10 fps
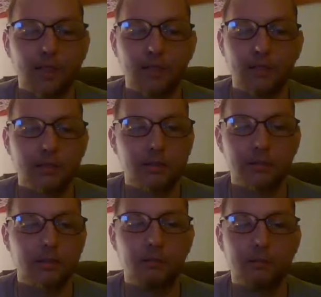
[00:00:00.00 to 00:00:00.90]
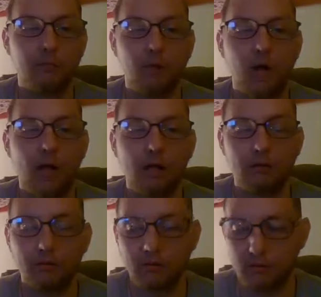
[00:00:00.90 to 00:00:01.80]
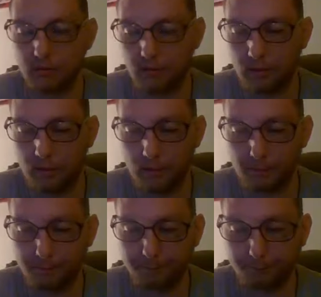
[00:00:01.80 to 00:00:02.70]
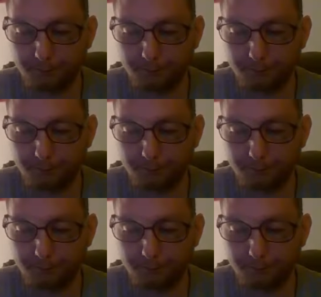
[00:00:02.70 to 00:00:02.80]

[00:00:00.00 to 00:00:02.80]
it's just going to be wild. Um,